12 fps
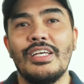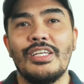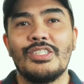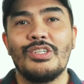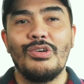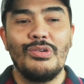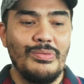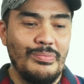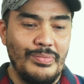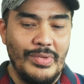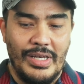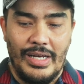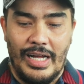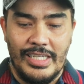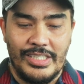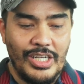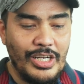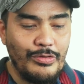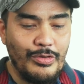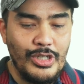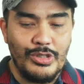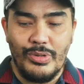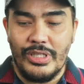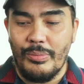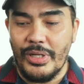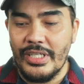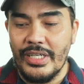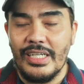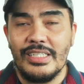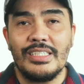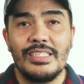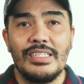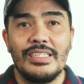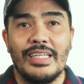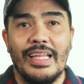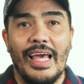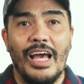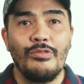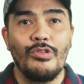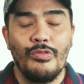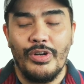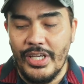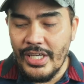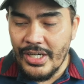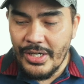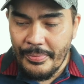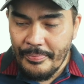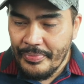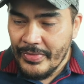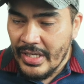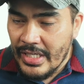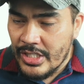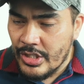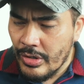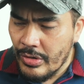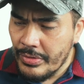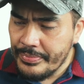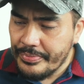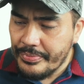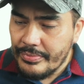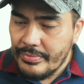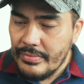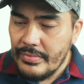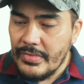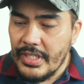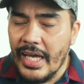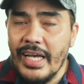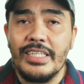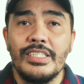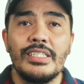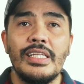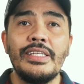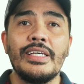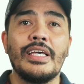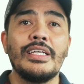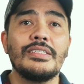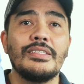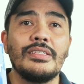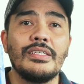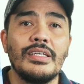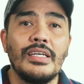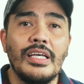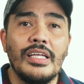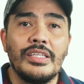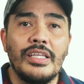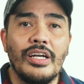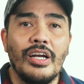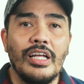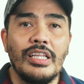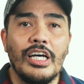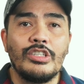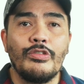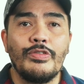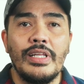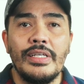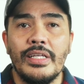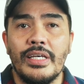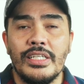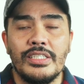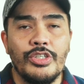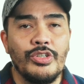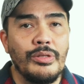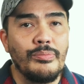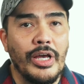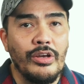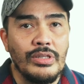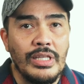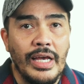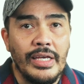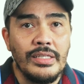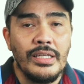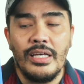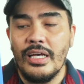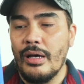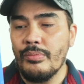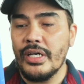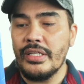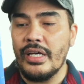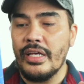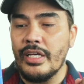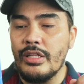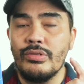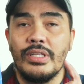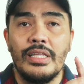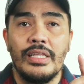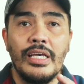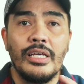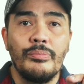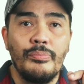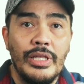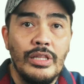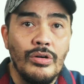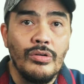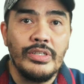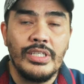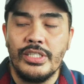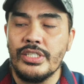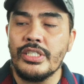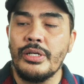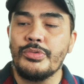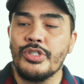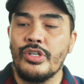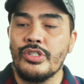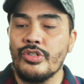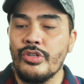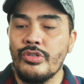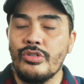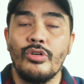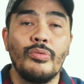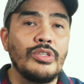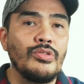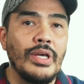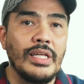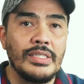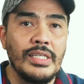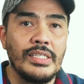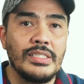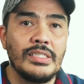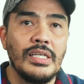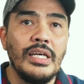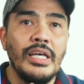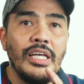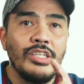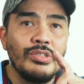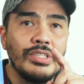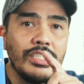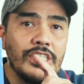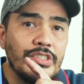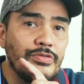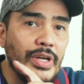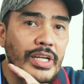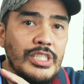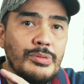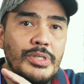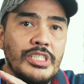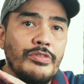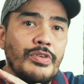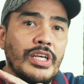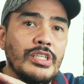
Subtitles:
So I'll start first with the materials that I have over here. So I got this cleaning kit. There are a lot of cleaning kits that you can buy online. I'm gonna include a link below in the description so you'd know where to get this. So this is very specific.